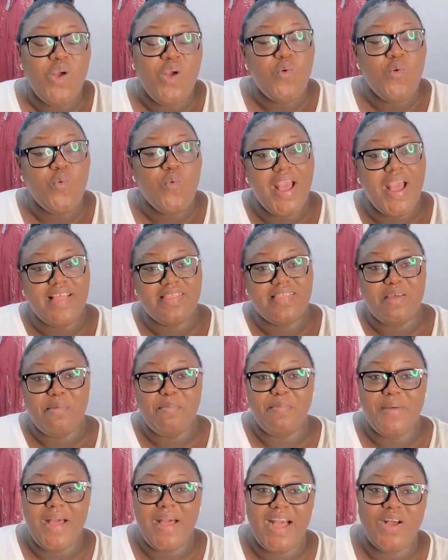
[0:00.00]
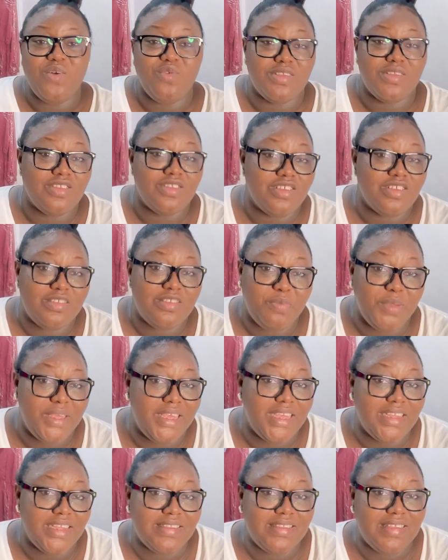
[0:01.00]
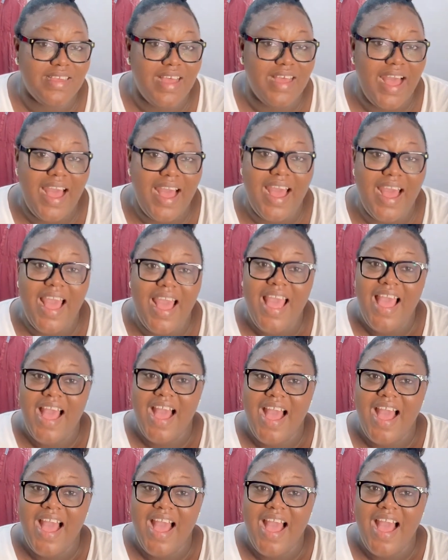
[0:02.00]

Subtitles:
where Thabang was not speaking to her.